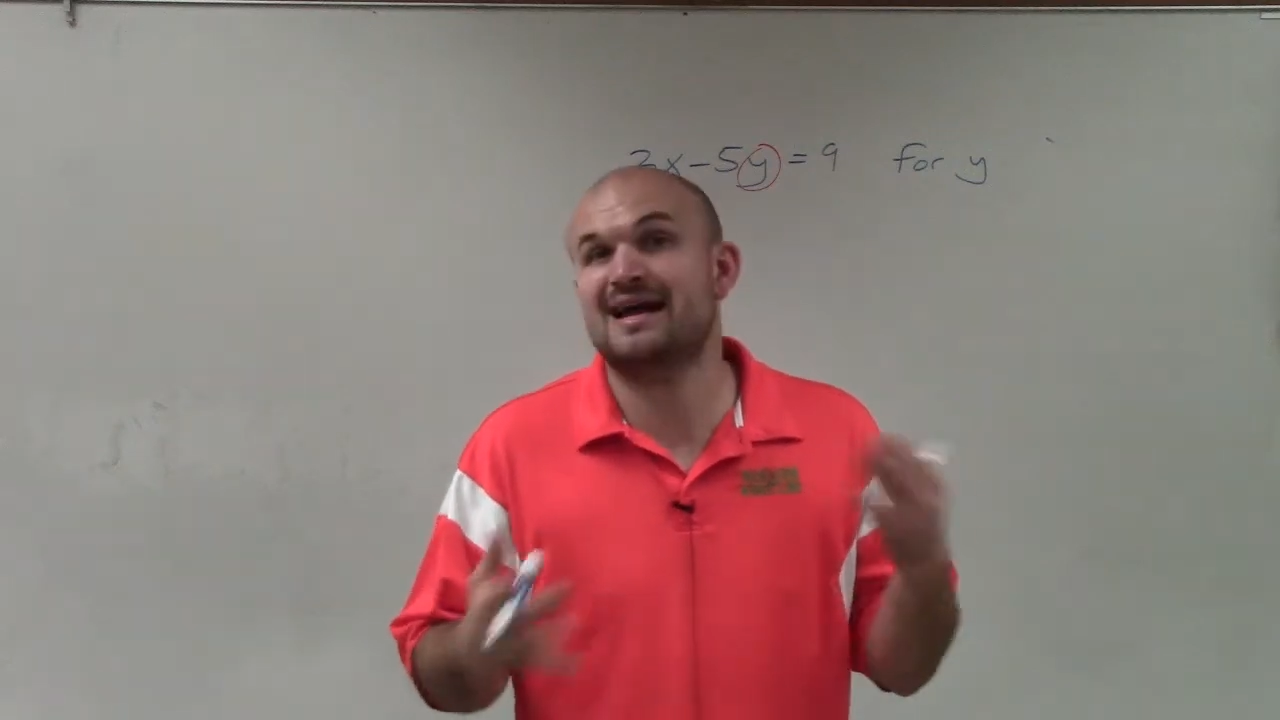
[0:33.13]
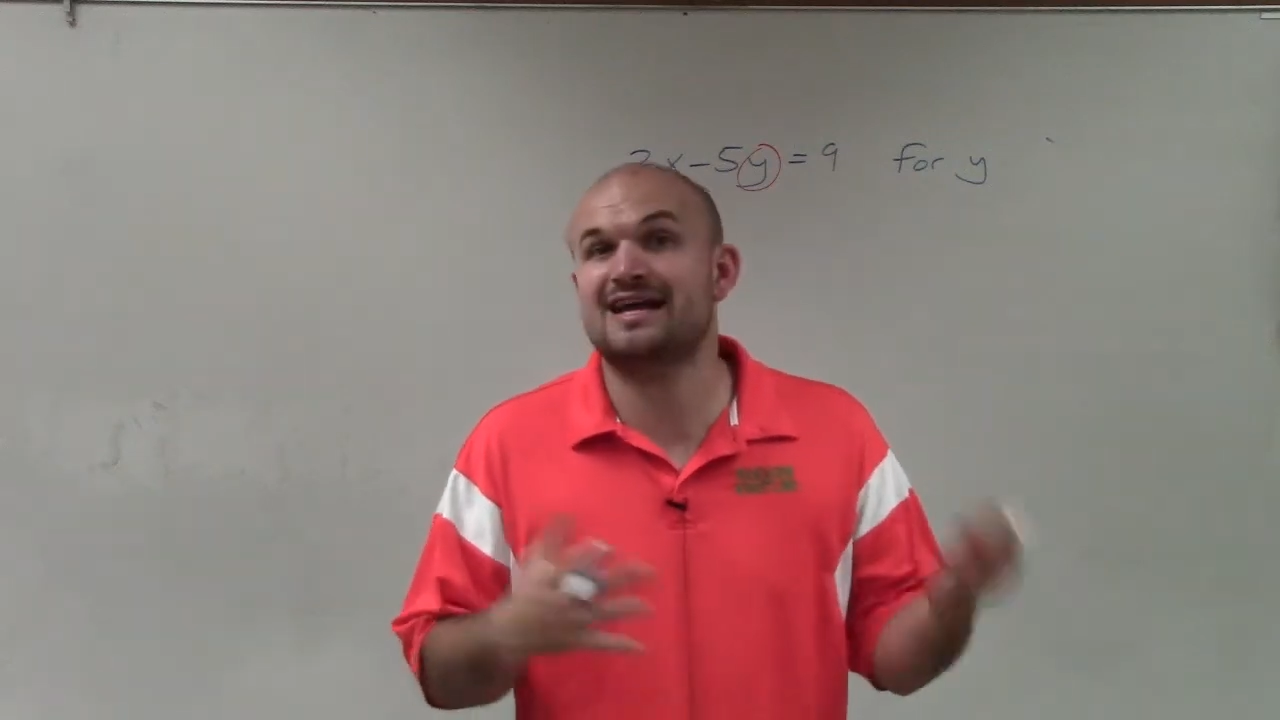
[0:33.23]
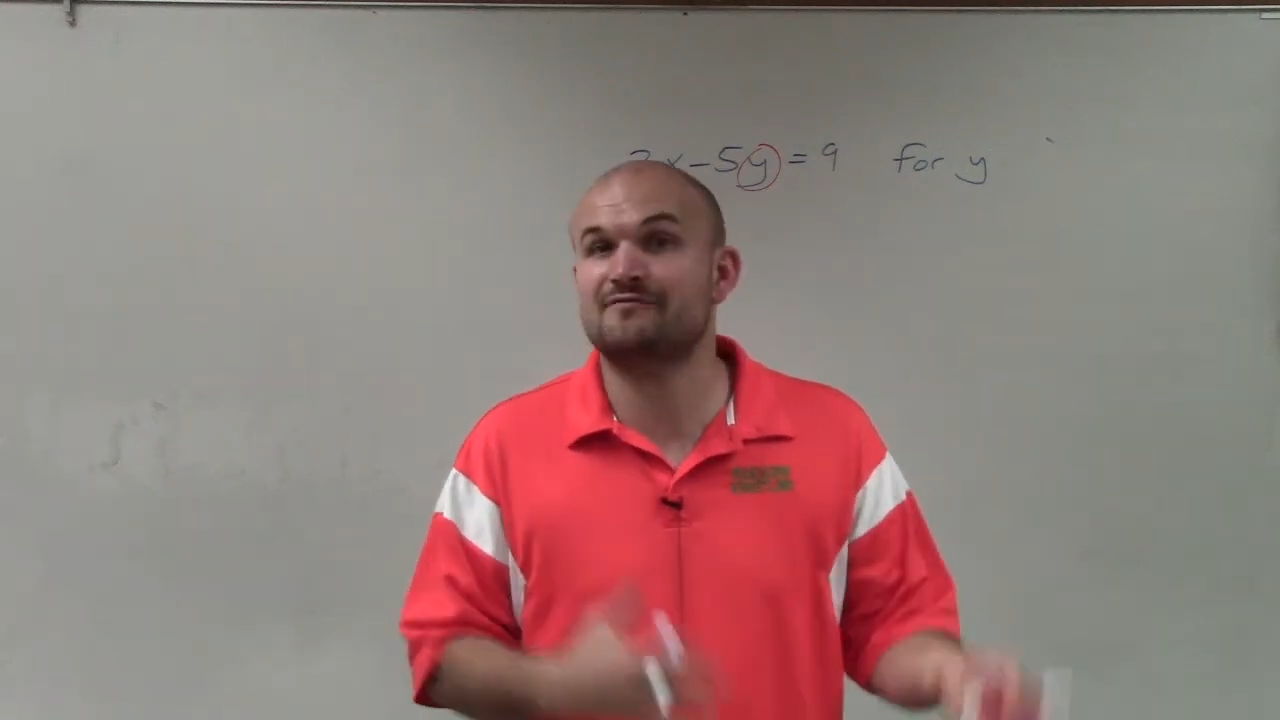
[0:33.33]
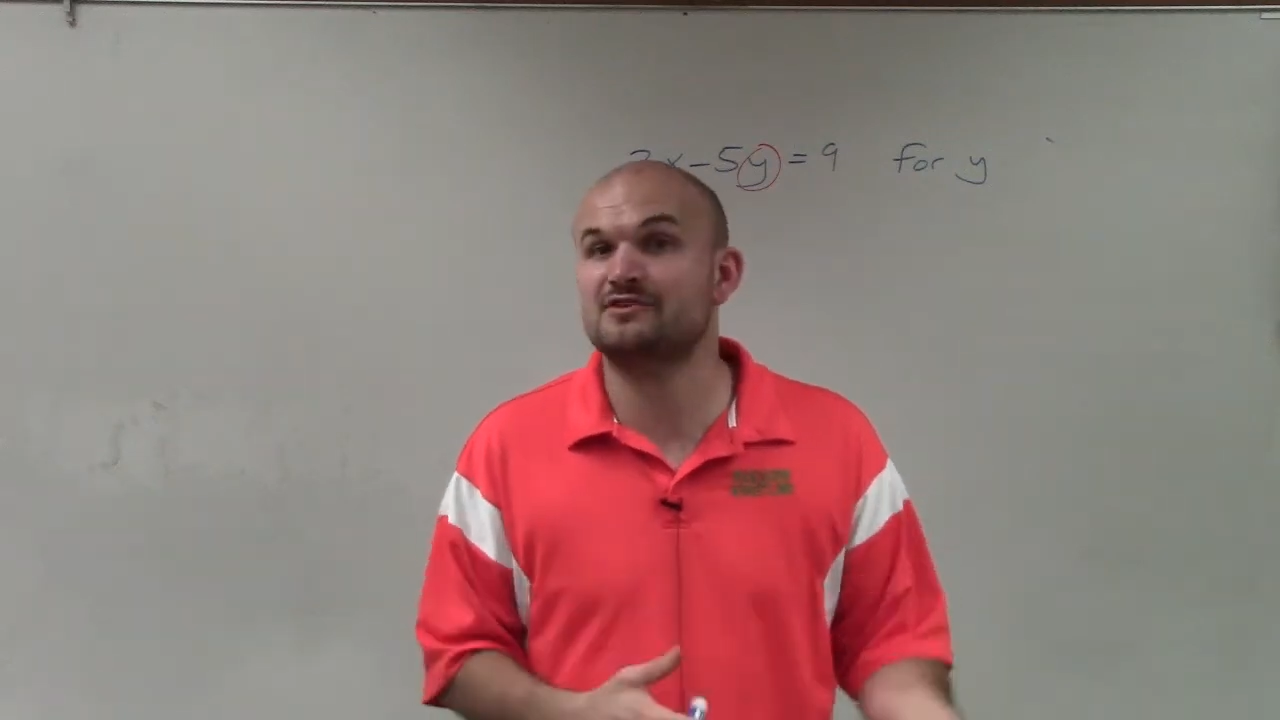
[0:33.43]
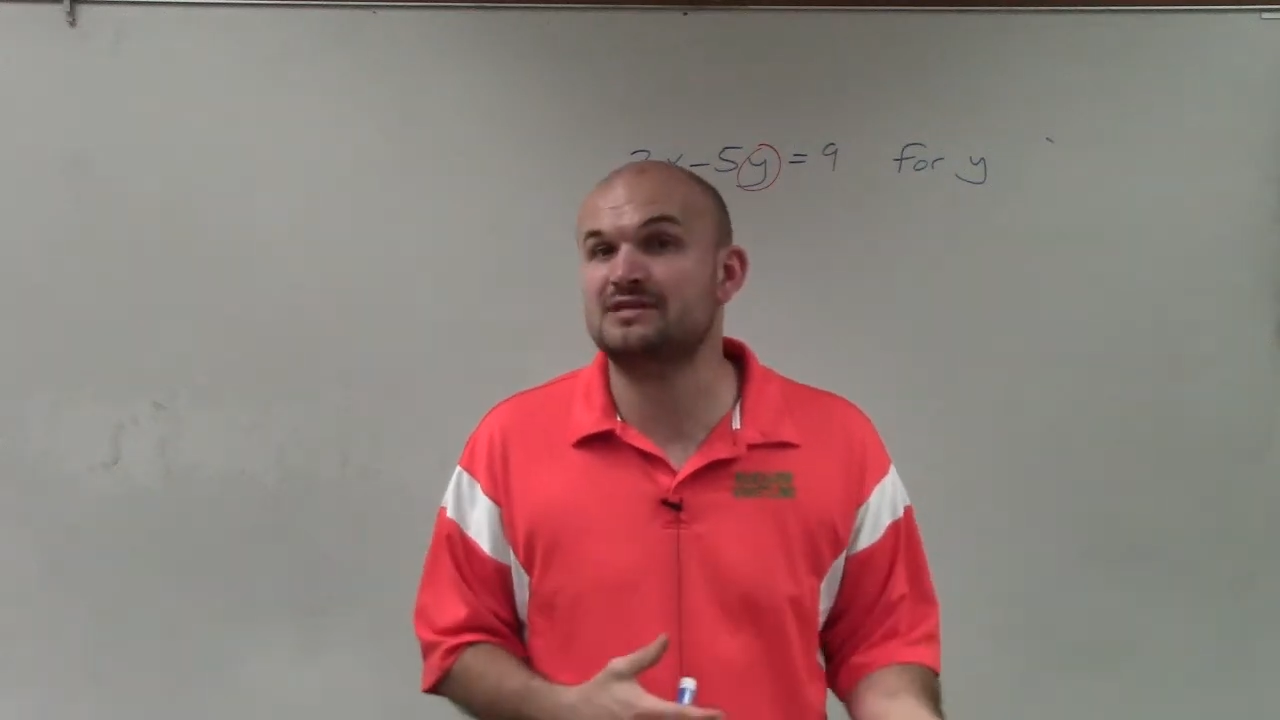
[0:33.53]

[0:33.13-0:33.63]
inverse